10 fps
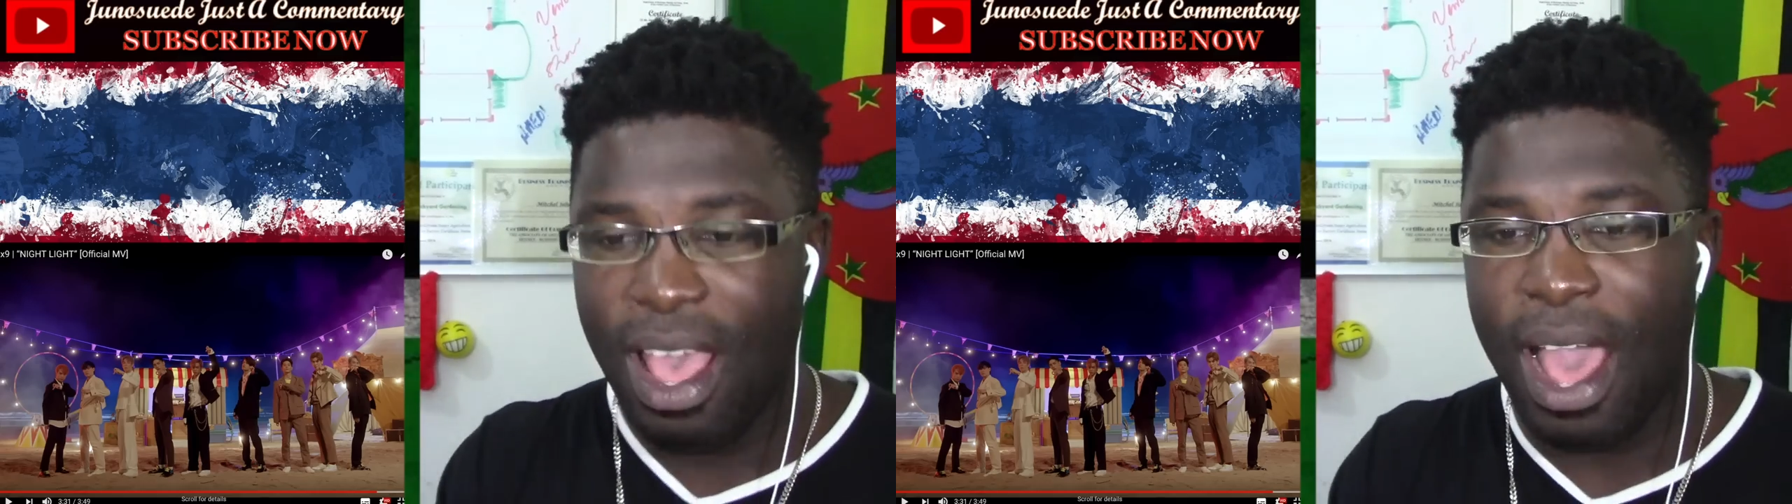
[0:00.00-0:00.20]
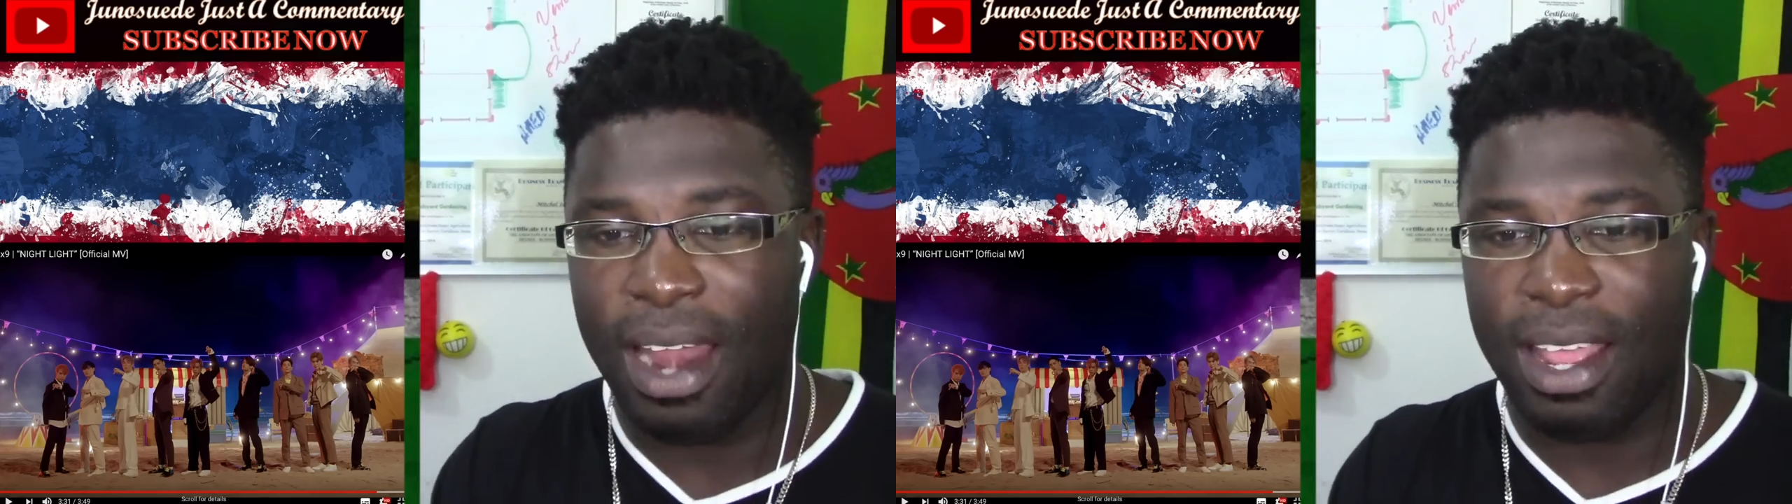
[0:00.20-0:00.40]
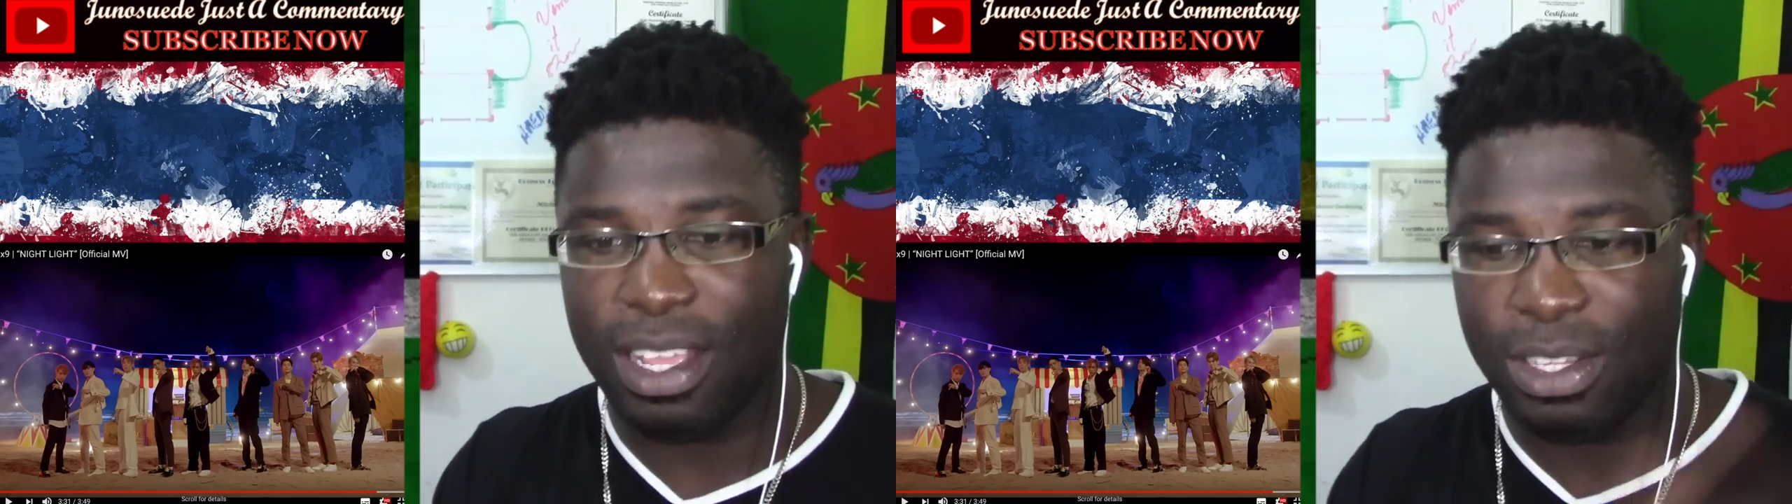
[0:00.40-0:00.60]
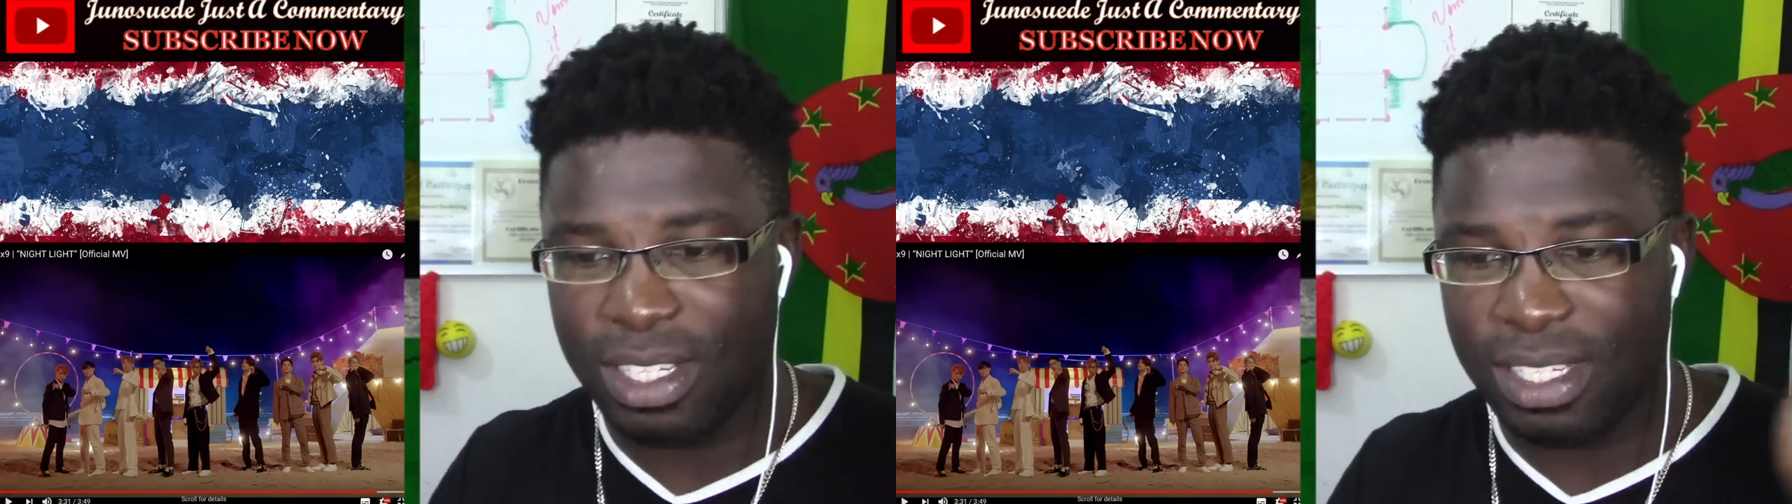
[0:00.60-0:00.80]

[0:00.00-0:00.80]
And hers is